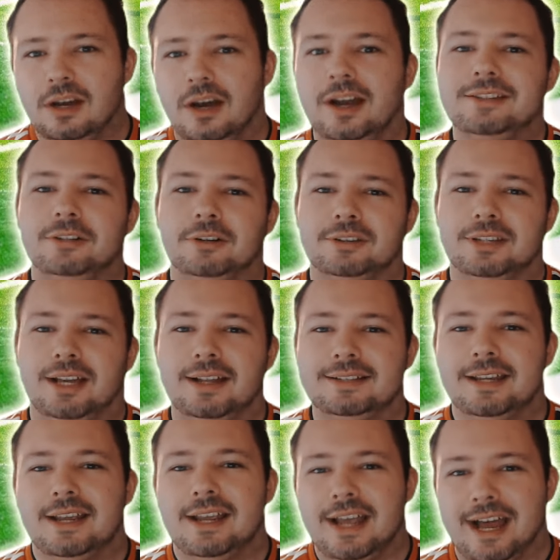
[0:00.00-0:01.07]
I took that
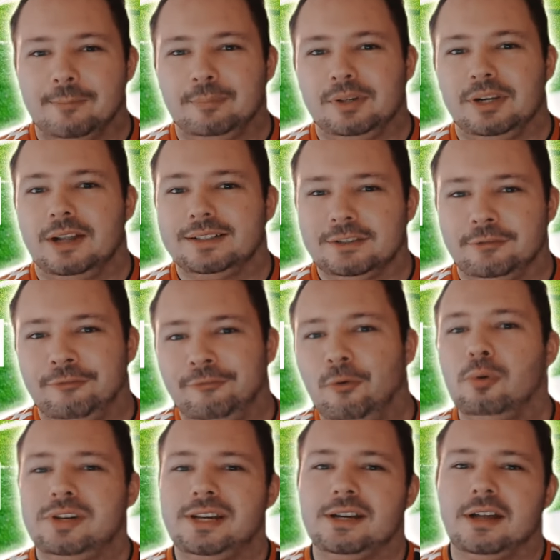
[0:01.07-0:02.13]
at plus
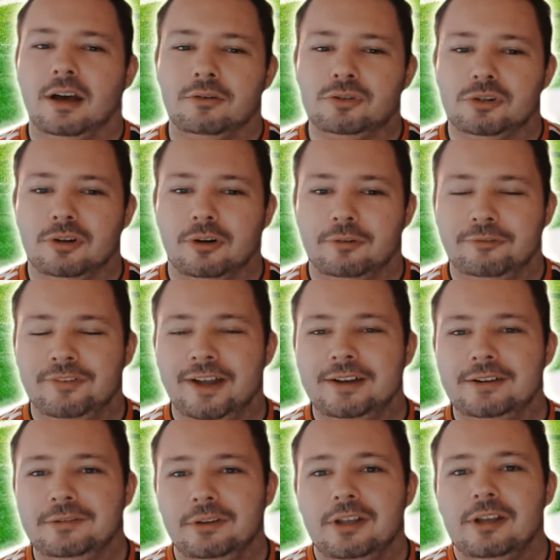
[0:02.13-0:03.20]
1400 on
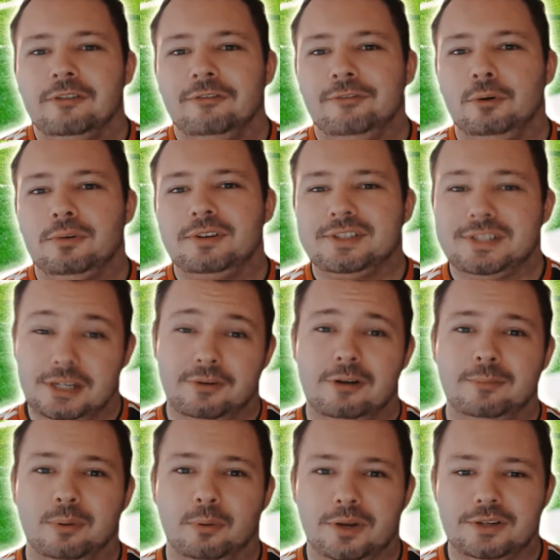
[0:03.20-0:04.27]
FanDuel for
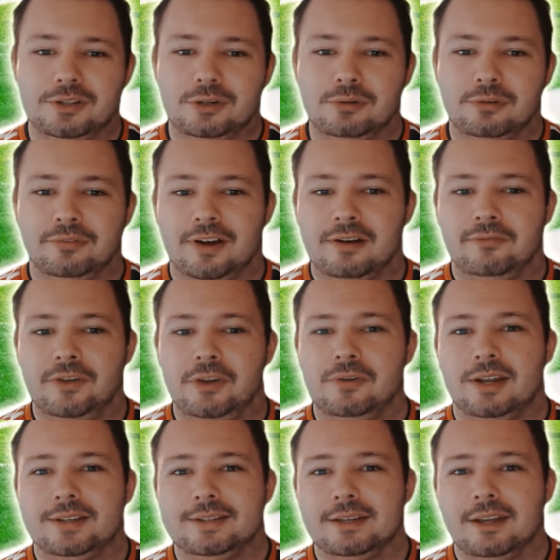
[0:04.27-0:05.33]
0.25
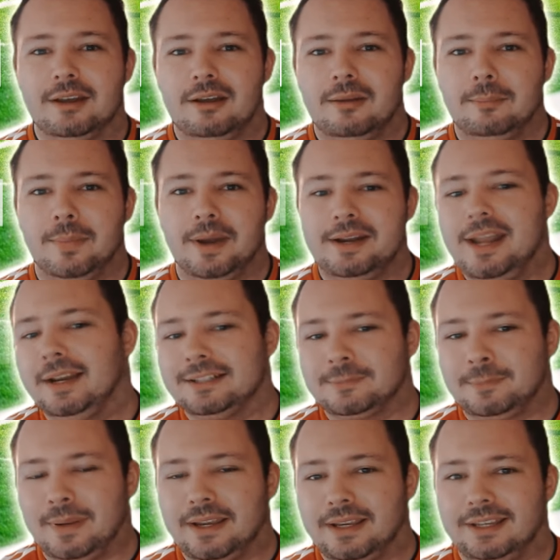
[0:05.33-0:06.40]
units. My
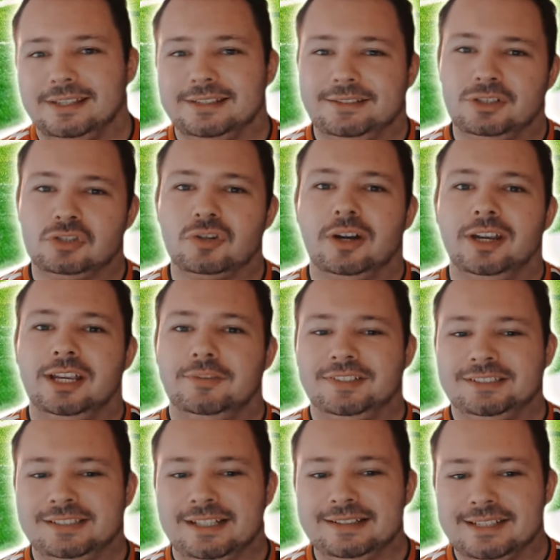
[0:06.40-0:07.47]
next pick is the striker for
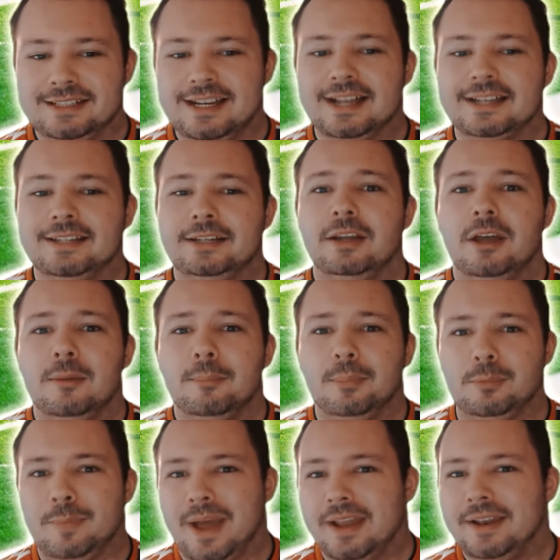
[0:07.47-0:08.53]
Cincinnati,
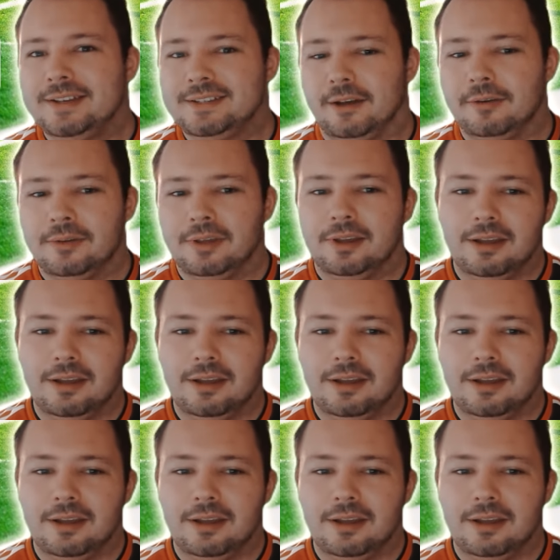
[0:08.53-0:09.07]
Bupenza.